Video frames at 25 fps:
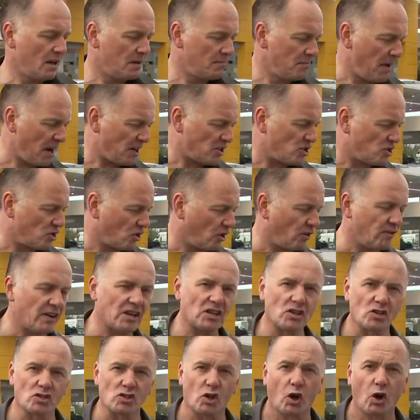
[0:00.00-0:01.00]
makes sure
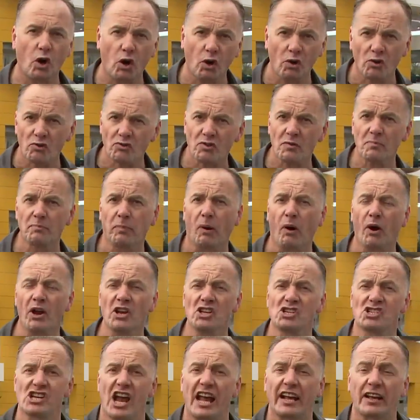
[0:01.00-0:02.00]
it does a
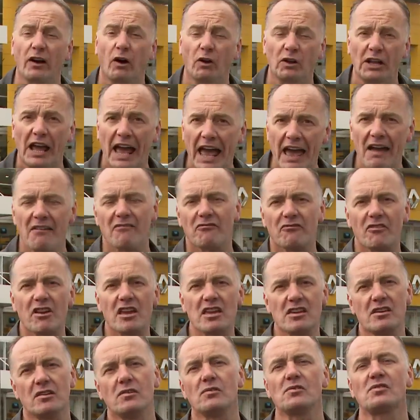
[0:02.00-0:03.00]
100-point check on every
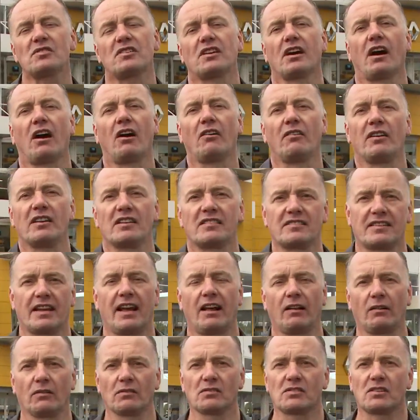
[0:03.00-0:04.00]
used car it
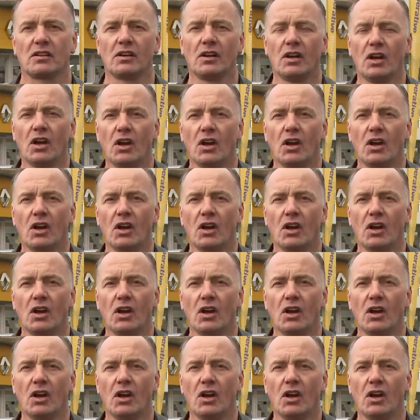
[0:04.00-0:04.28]
sells,